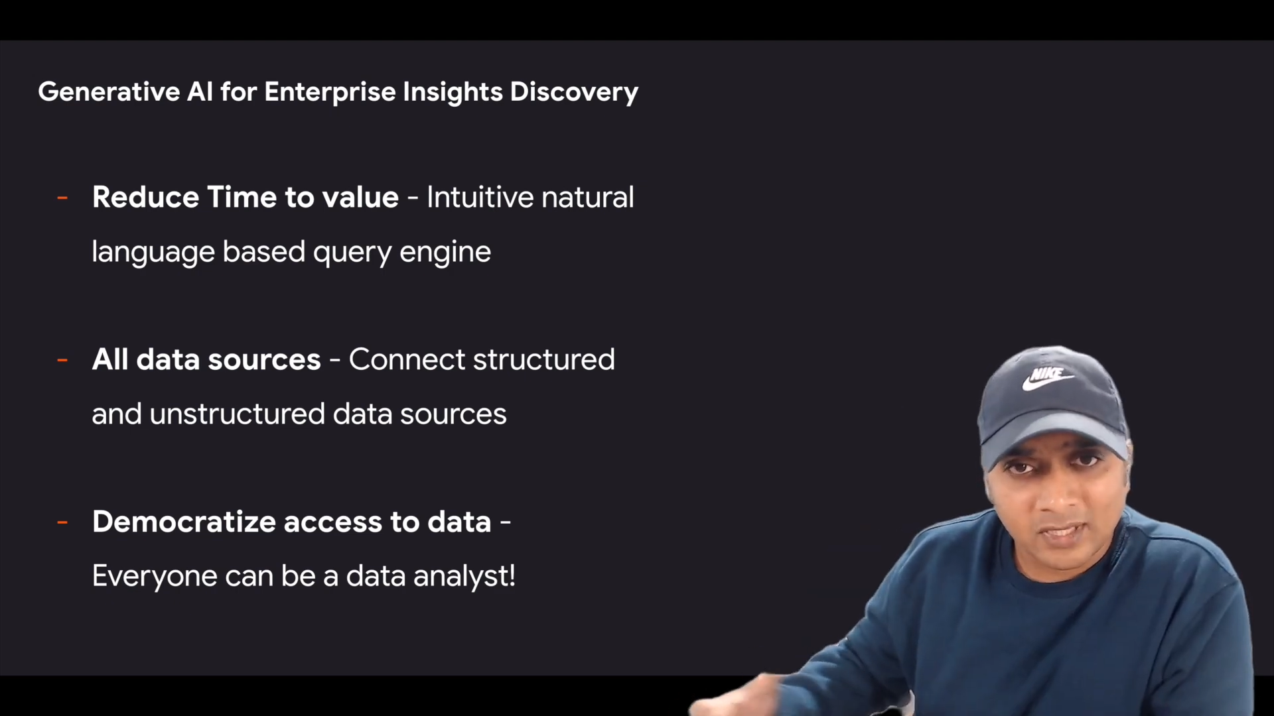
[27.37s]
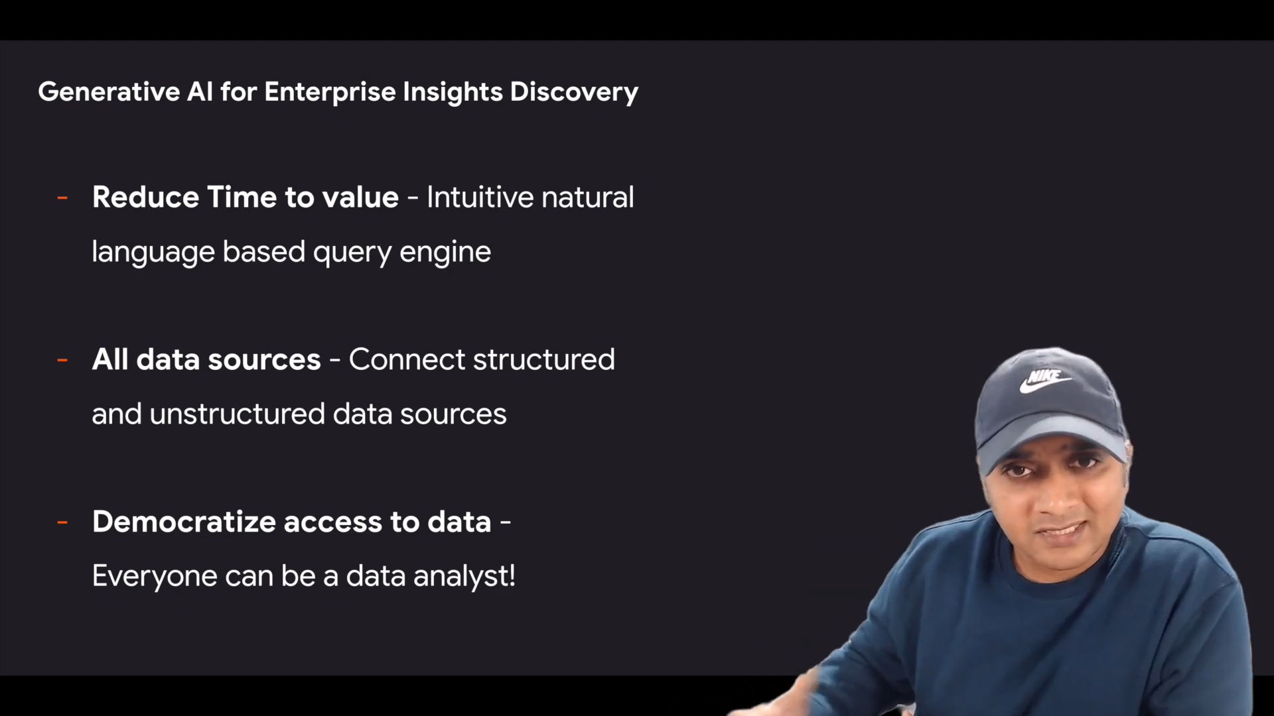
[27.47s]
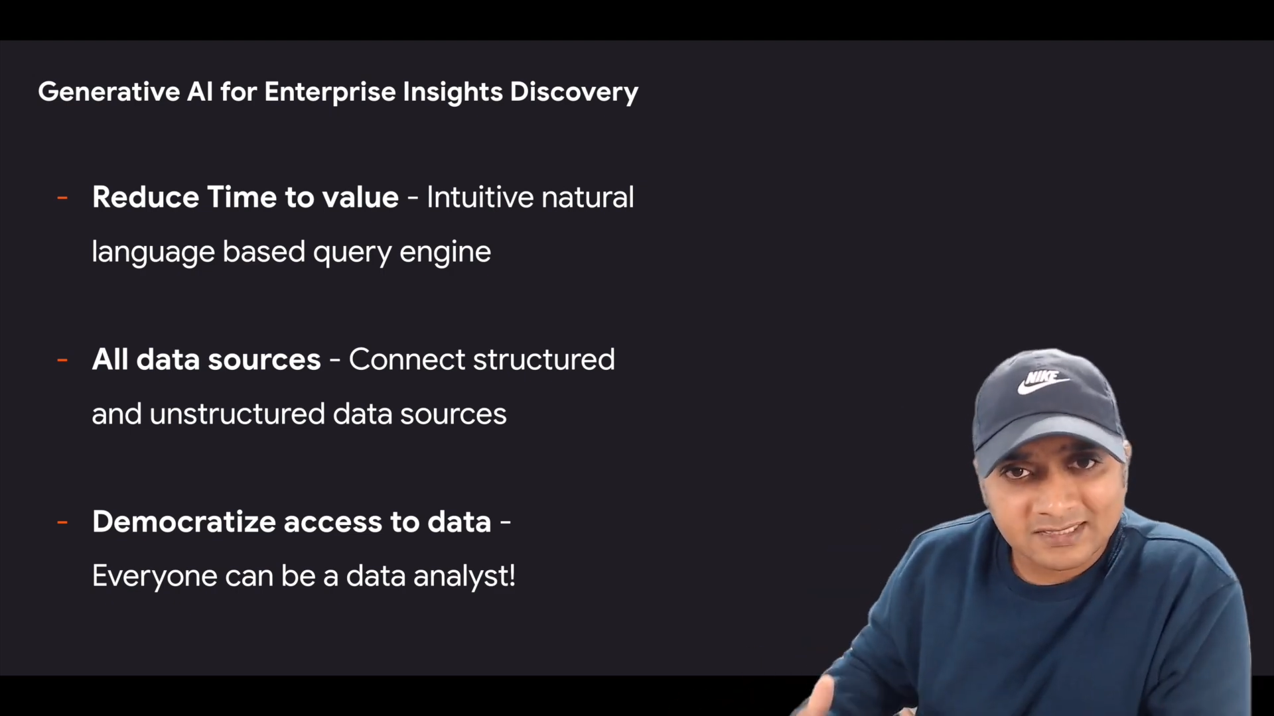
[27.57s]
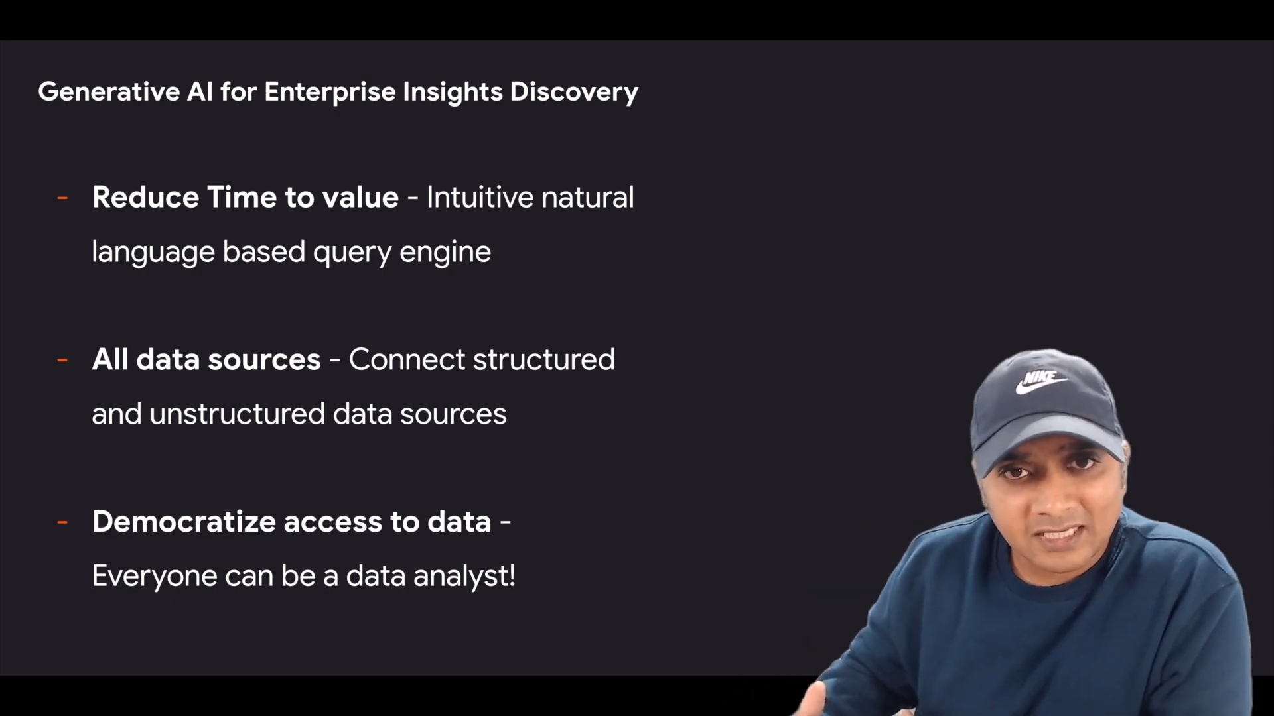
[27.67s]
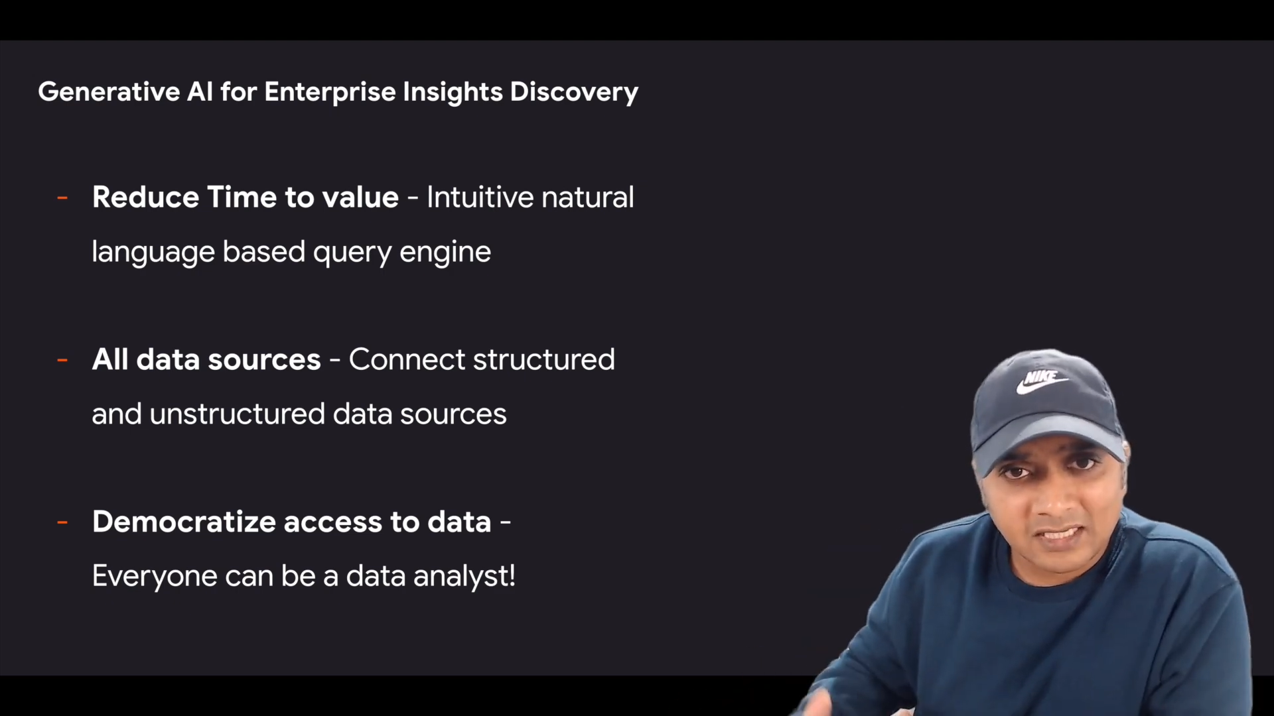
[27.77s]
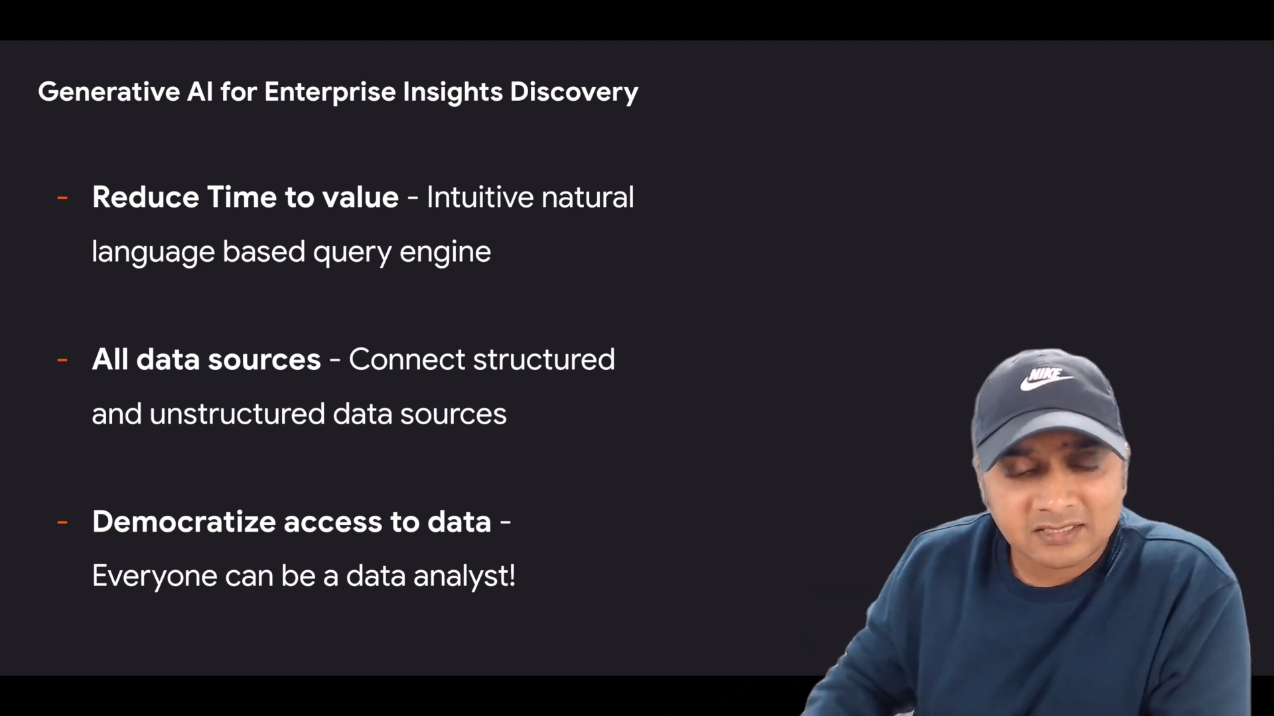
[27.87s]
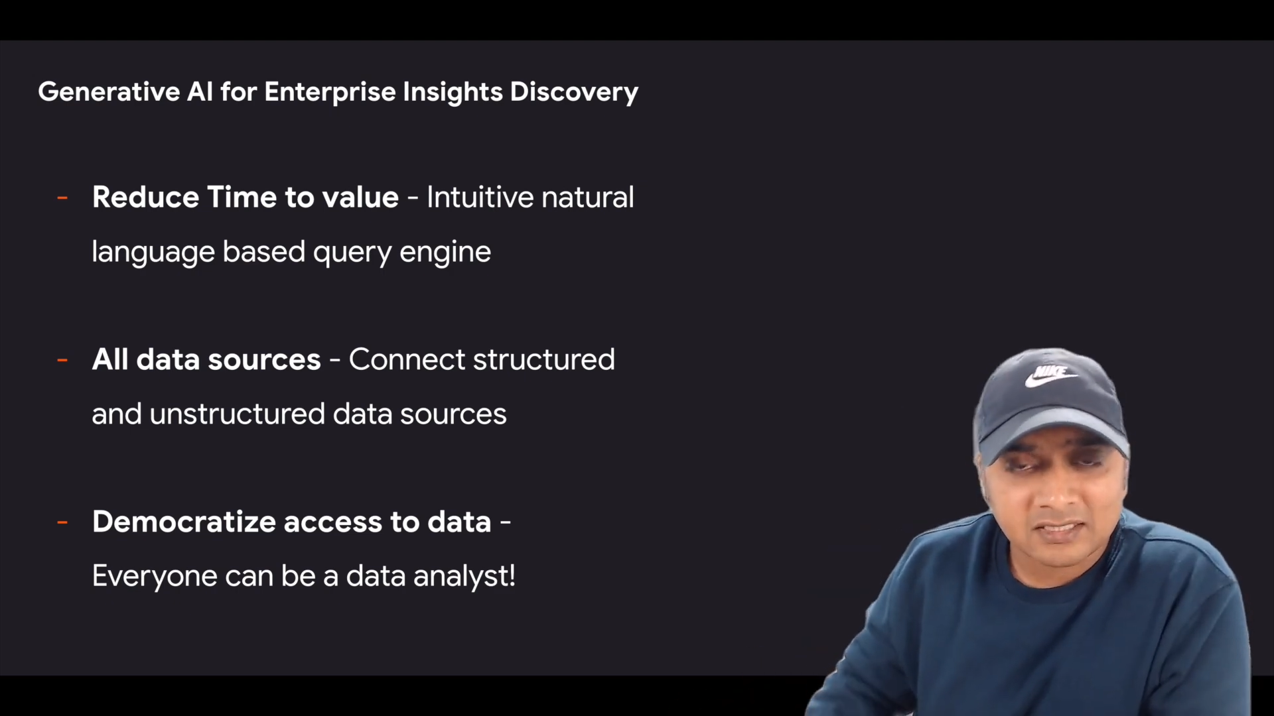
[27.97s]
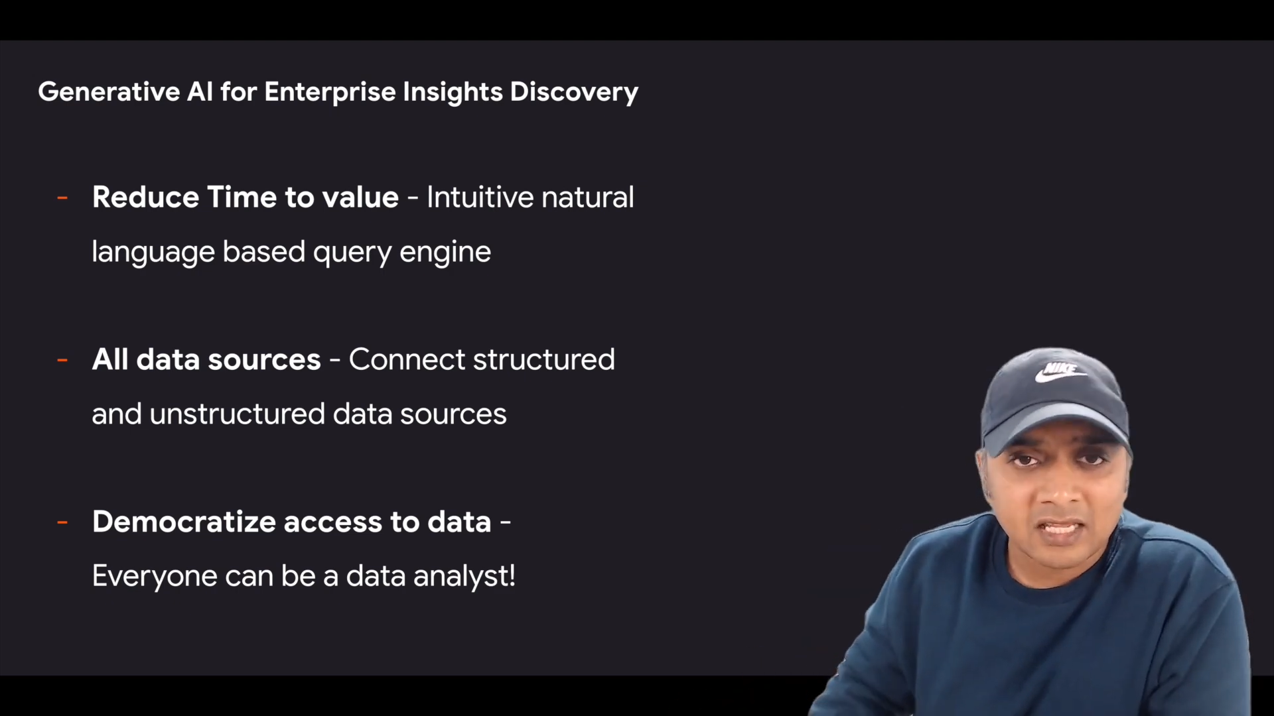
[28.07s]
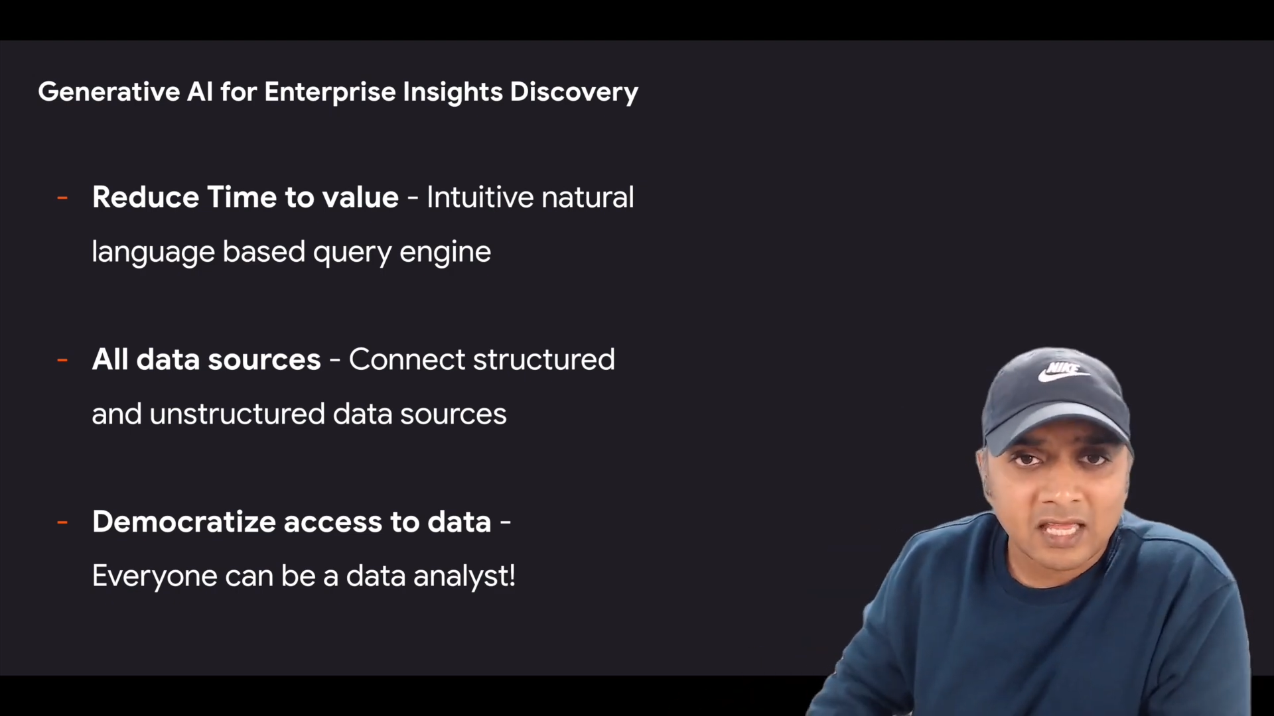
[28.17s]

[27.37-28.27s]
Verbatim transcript: insights